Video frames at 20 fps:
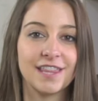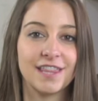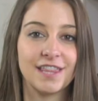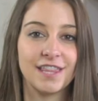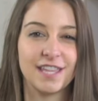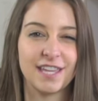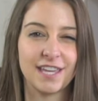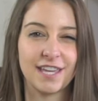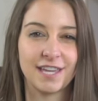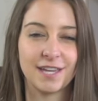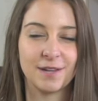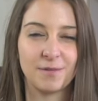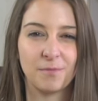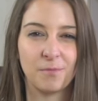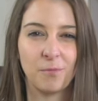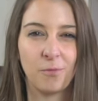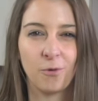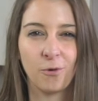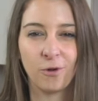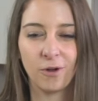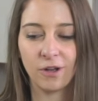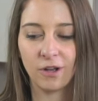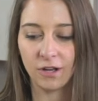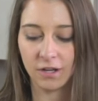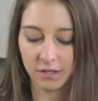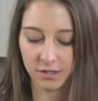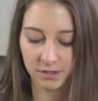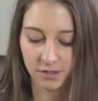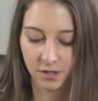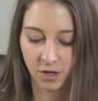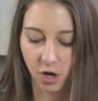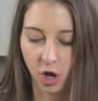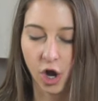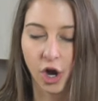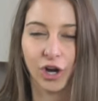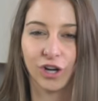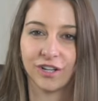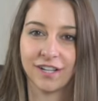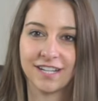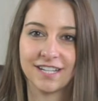the more
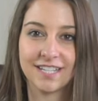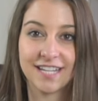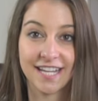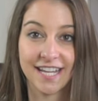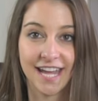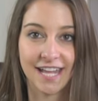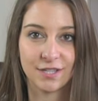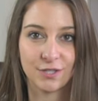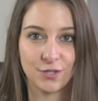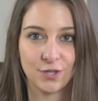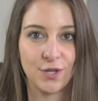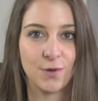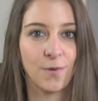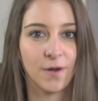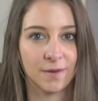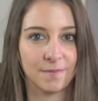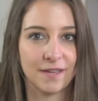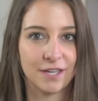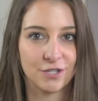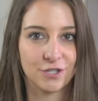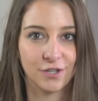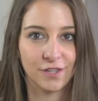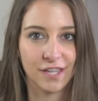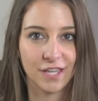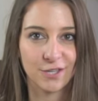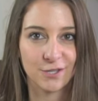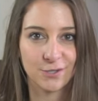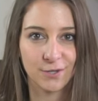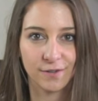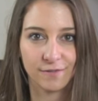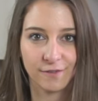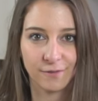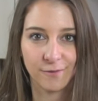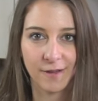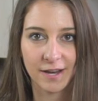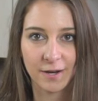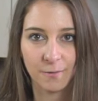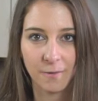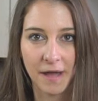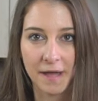hardened it gets. So you wanna make sure that you serve it
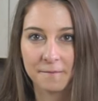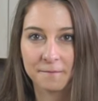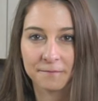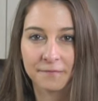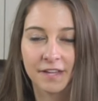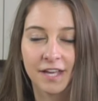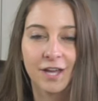right away.